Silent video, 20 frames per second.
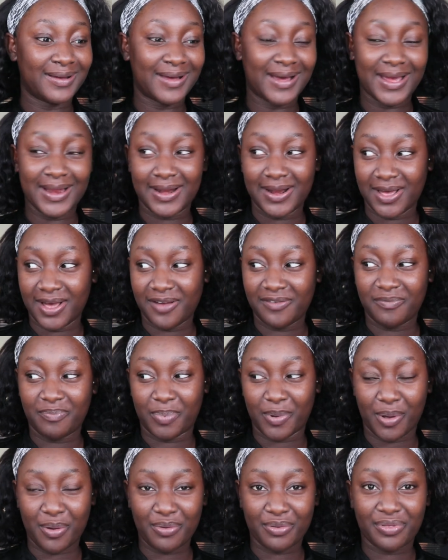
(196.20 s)
I love
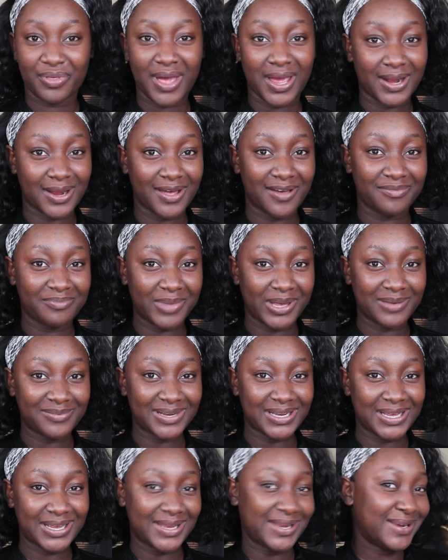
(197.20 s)
both. I love
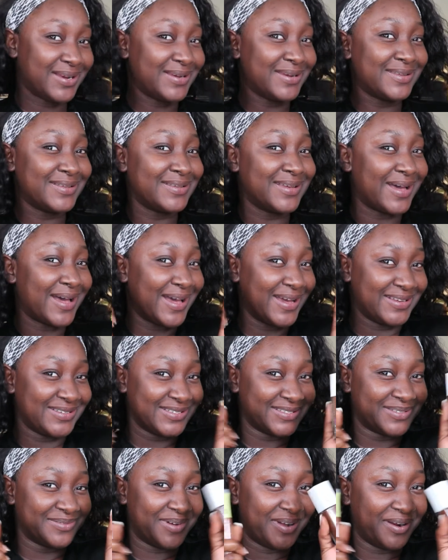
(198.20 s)
Maybelline. I
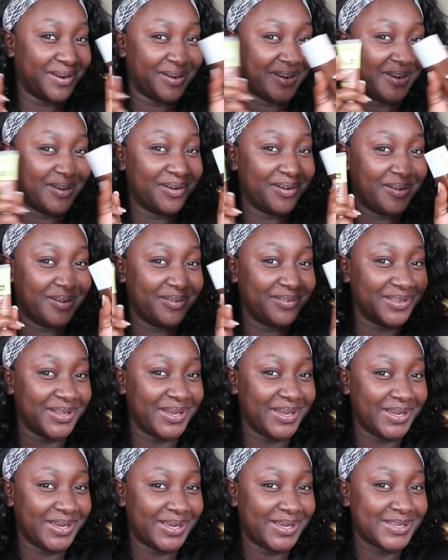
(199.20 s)
just want to know,
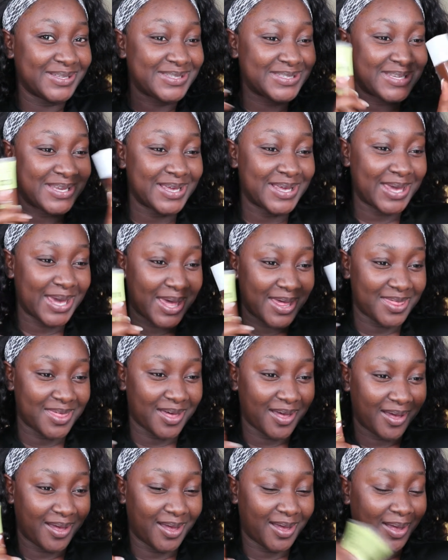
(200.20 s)
like,
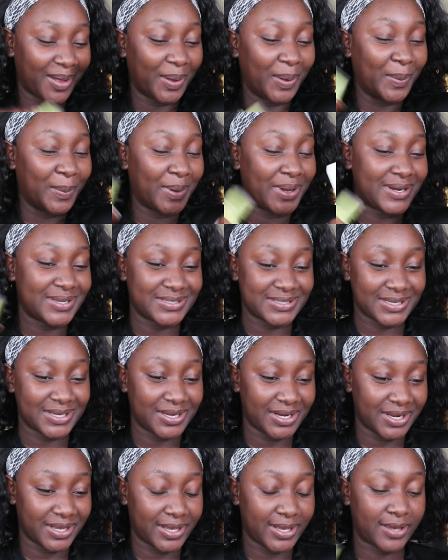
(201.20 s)
together, what is it
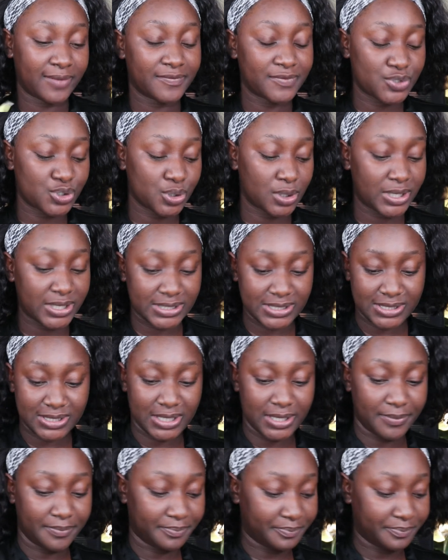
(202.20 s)
gonna give? So let's see.